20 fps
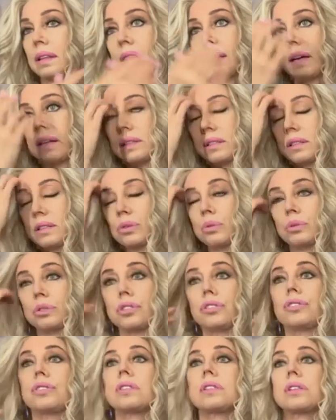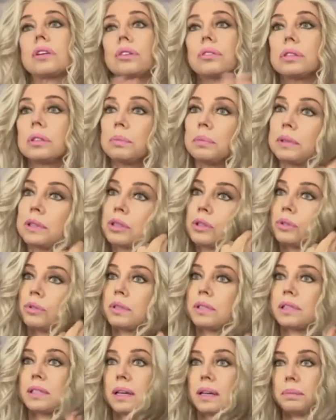that is gorgeous only
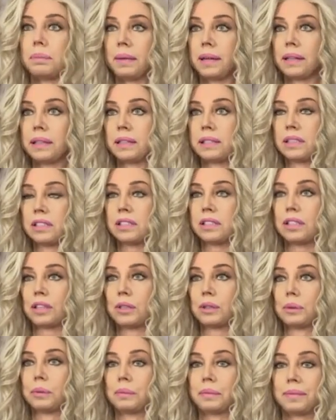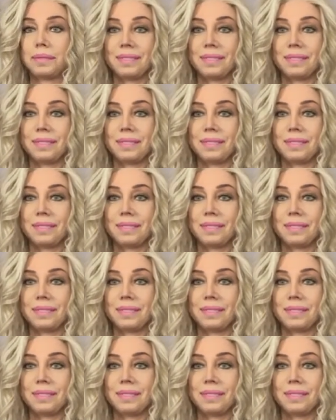because I made it so.